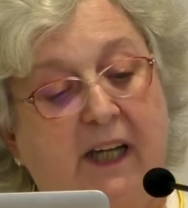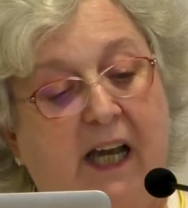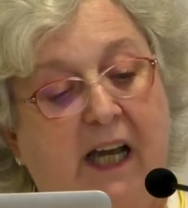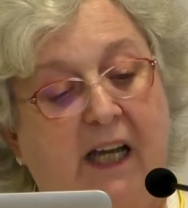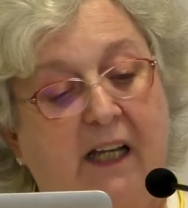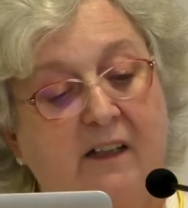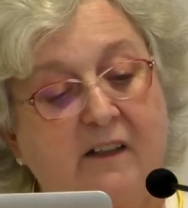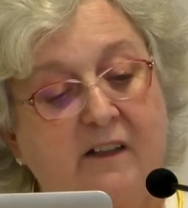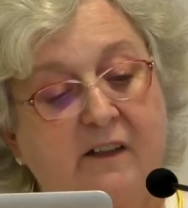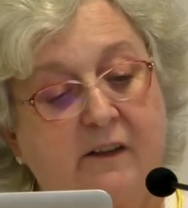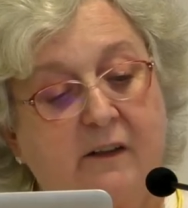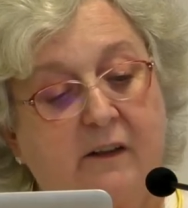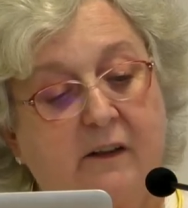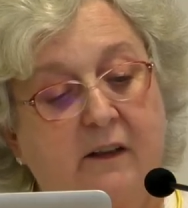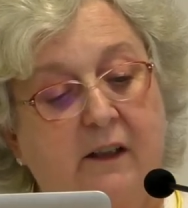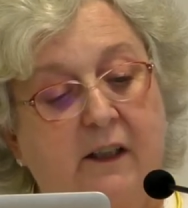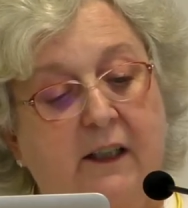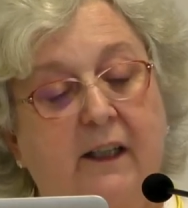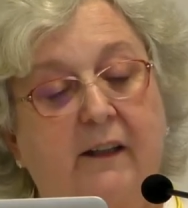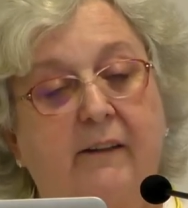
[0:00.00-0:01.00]

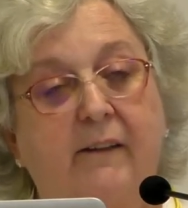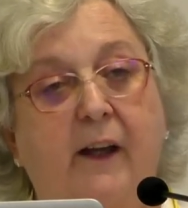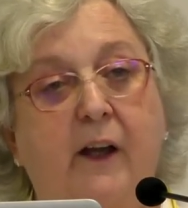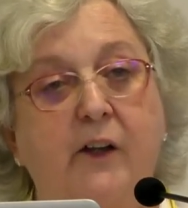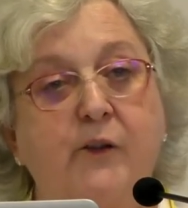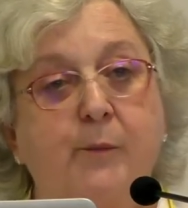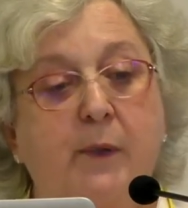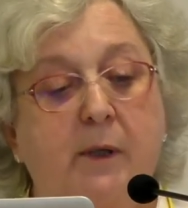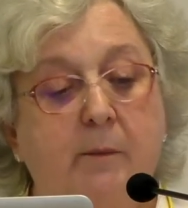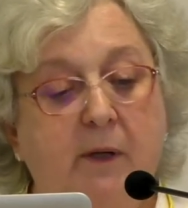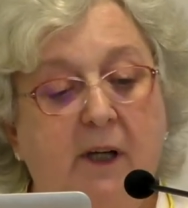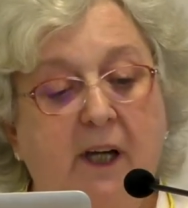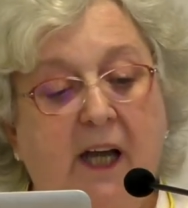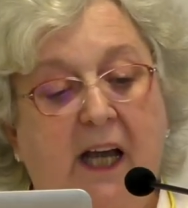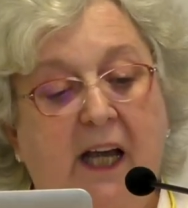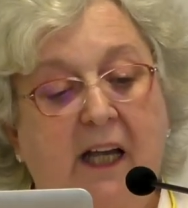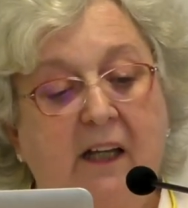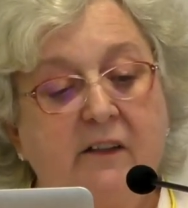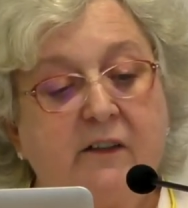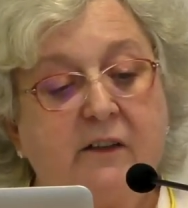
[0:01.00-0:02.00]
Hostel. The HPB
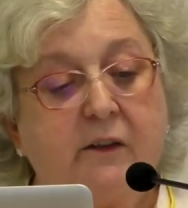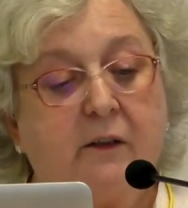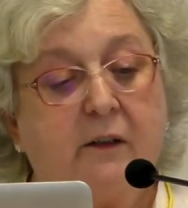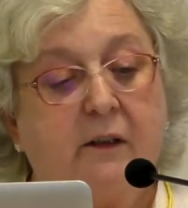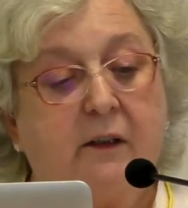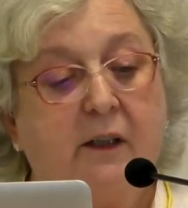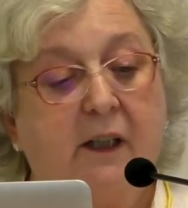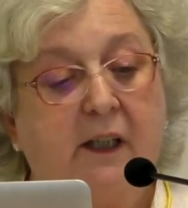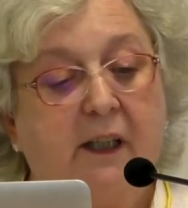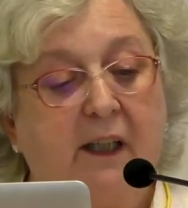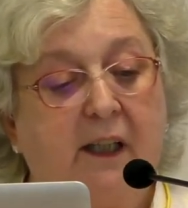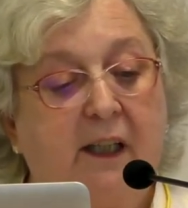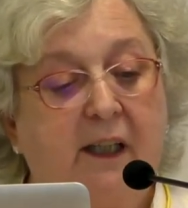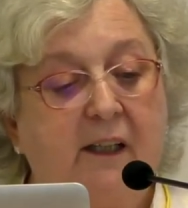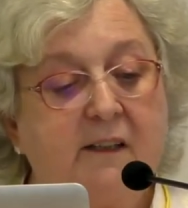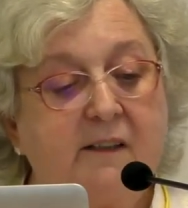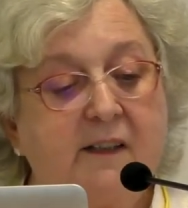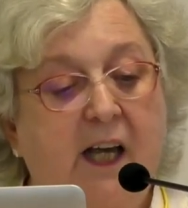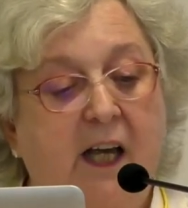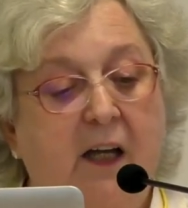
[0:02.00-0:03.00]
Hostel
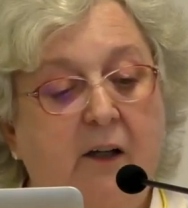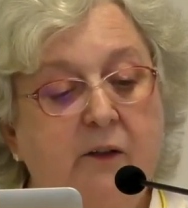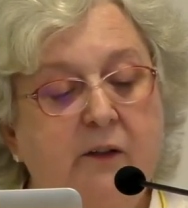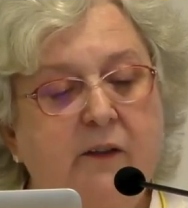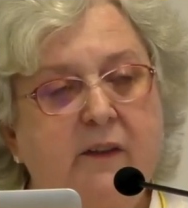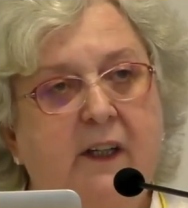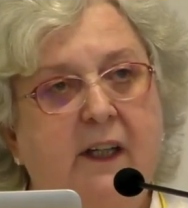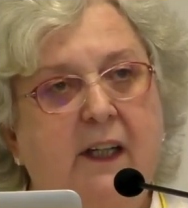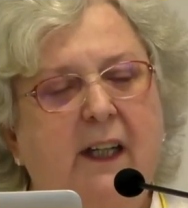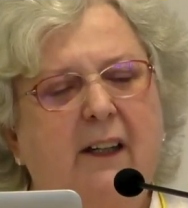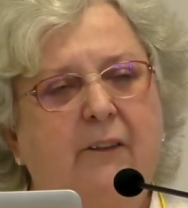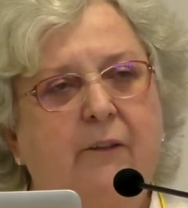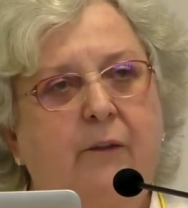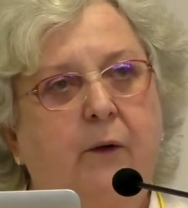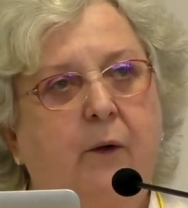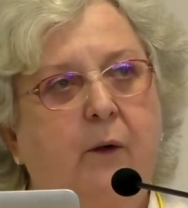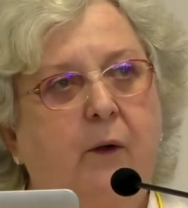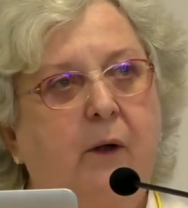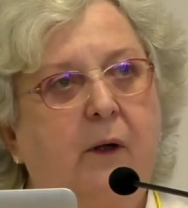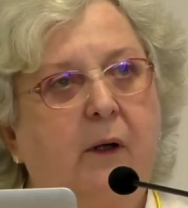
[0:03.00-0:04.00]
is housing
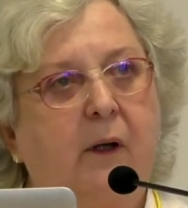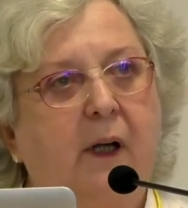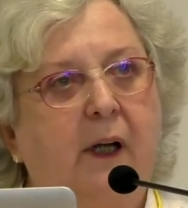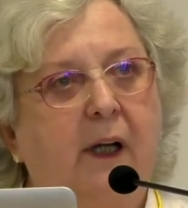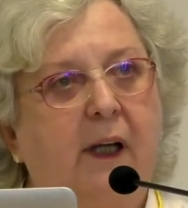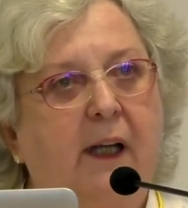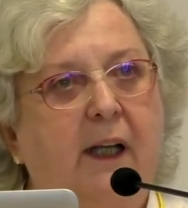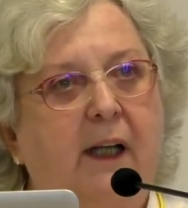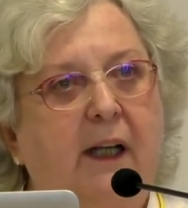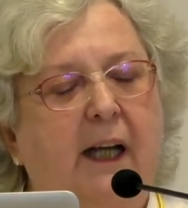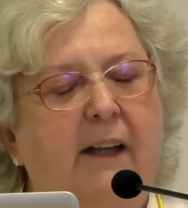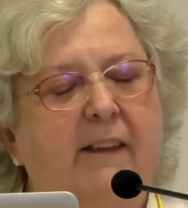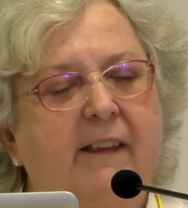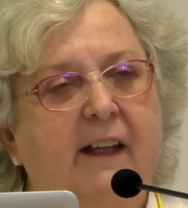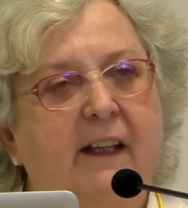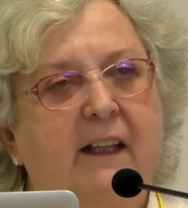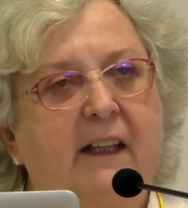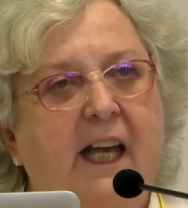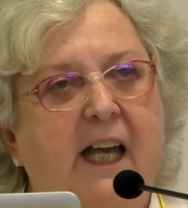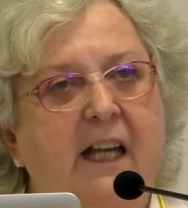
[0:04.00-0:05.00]
for, I
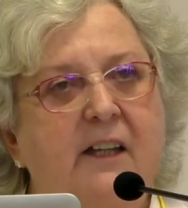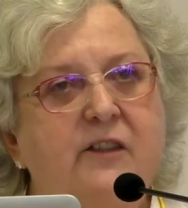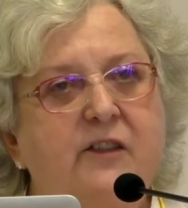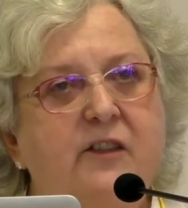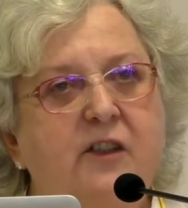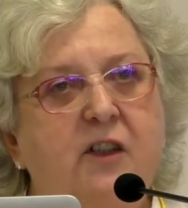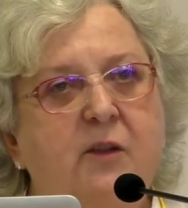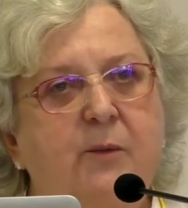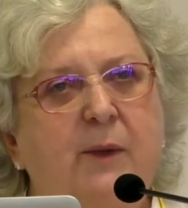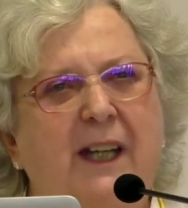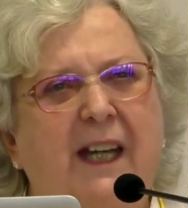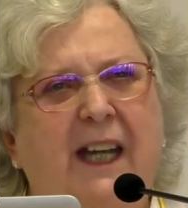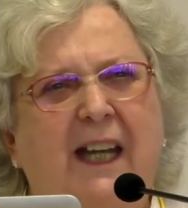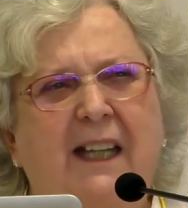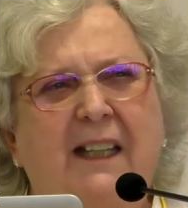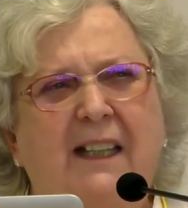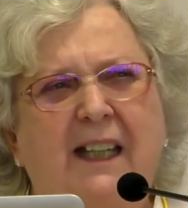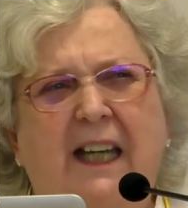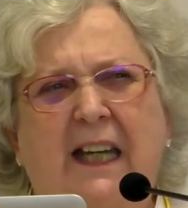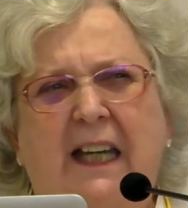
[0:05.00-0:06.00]
think last year we
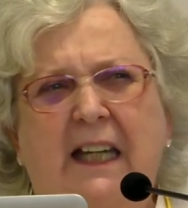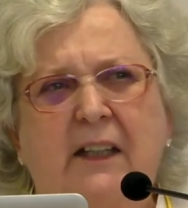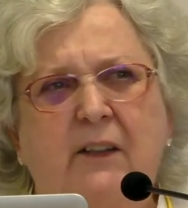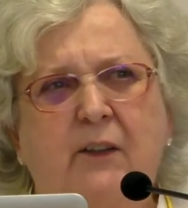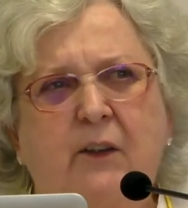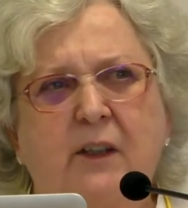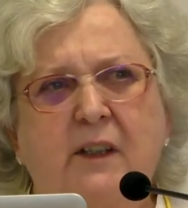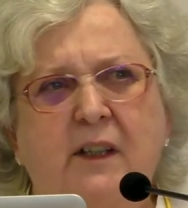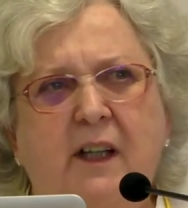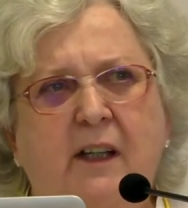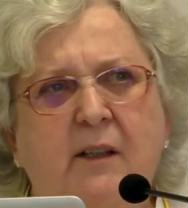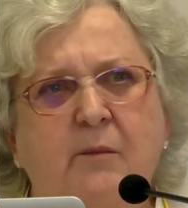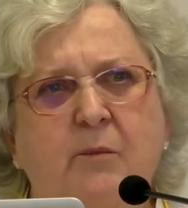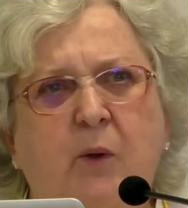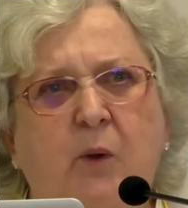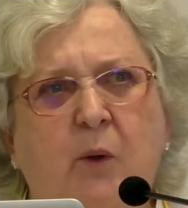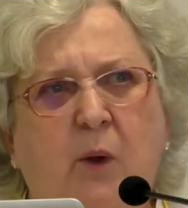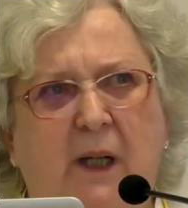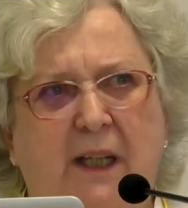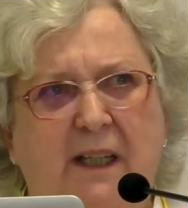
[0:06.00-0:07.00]
had 8 or 10
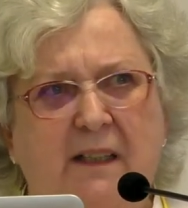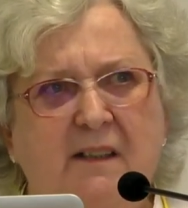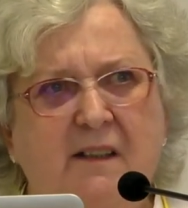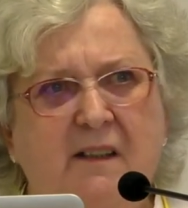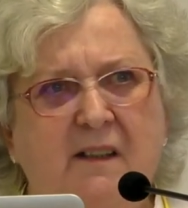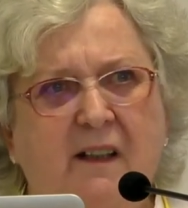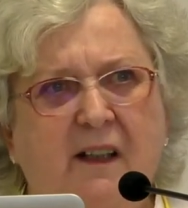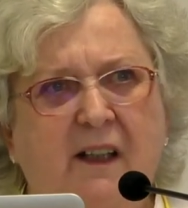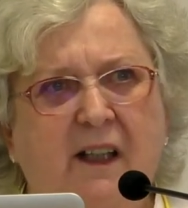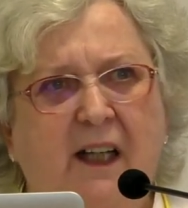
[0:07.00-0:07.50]
boys.